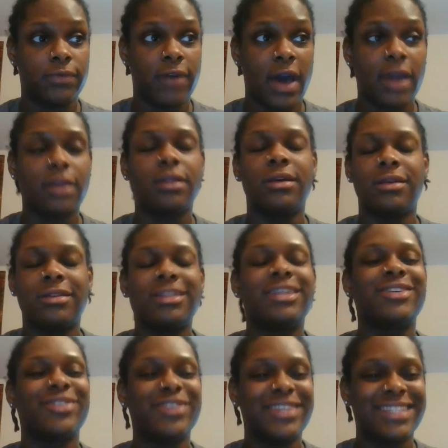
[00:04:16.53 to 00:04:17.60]
fine
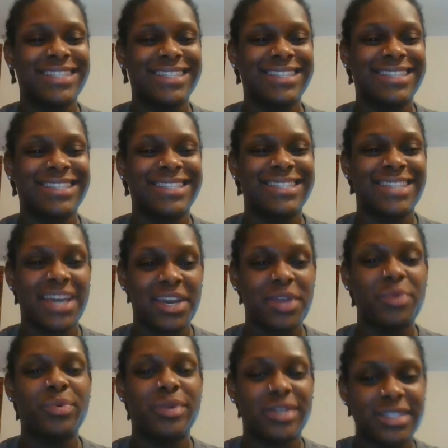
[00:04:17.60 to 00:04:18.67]
the study
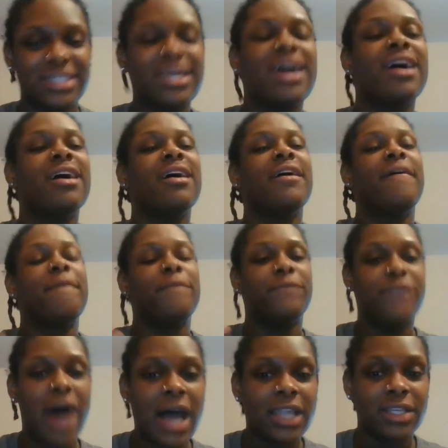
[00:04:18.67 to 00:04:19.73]
was
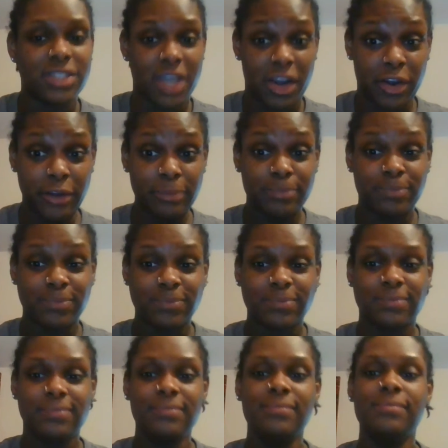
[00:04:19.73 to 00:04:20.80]
voluntary,
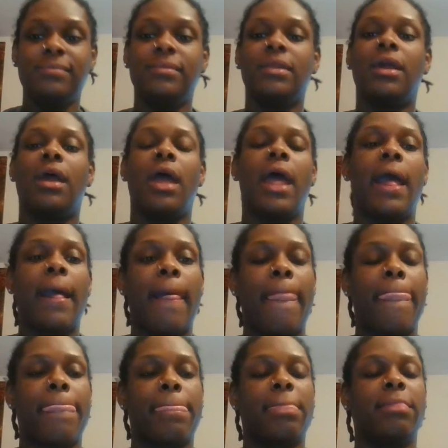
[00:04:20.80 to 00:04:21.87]

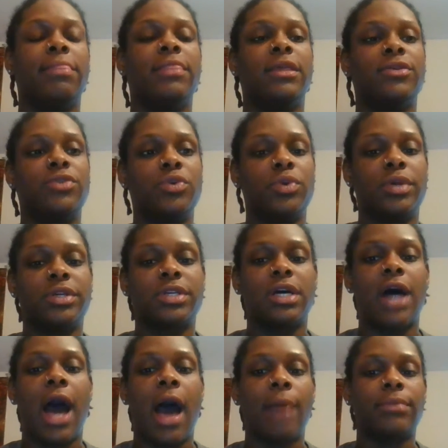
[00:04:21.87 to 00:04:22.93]
and the students
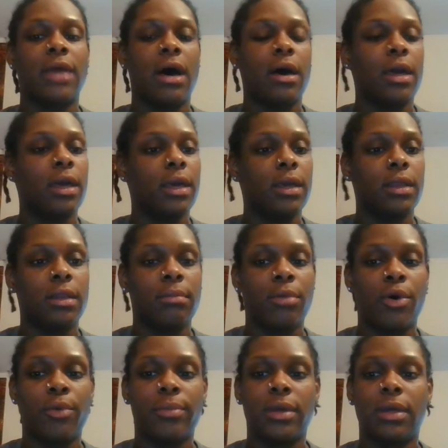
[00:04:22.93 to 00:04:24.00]
could opt out at any
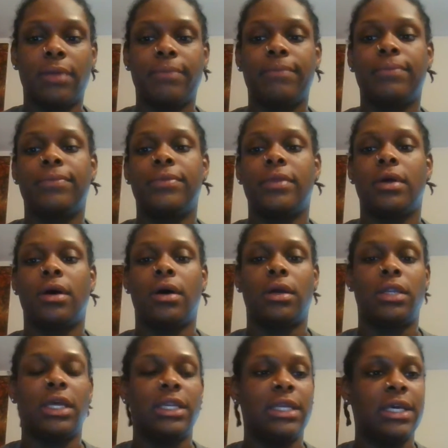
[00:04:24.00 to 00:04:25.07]
moment.
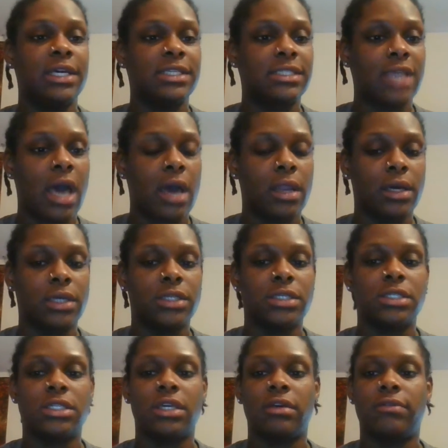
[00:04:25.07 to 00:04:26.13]
They did sign a
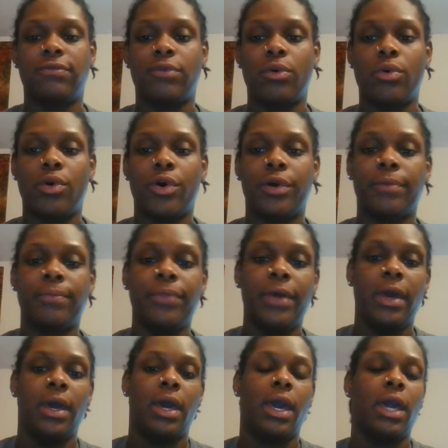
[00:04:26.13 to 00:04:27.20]
consent form,
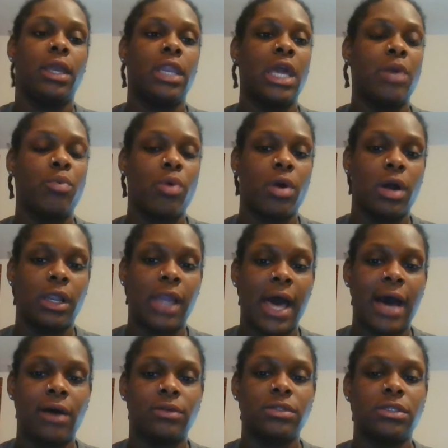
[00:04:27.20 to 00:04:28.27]
and they were
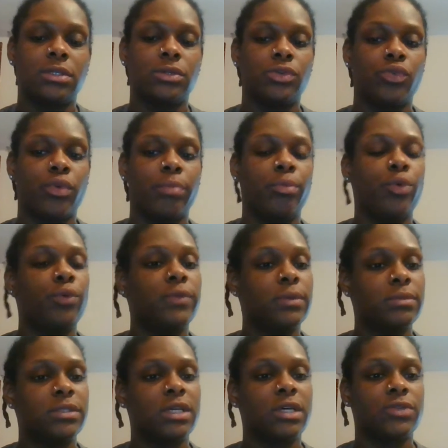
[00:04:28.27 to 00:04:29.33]
allowed to remove
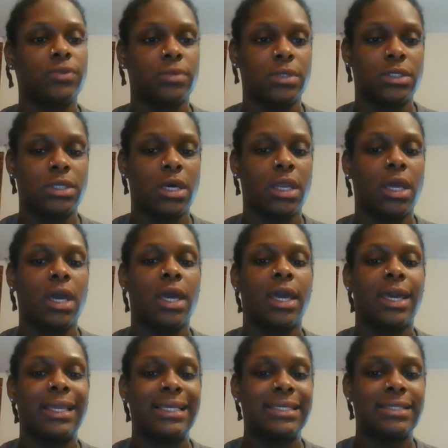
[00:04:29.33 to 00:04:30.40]
themselves from the study at
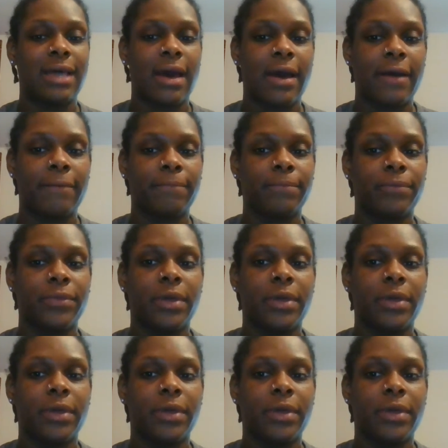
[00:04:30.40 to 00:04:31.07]
any time.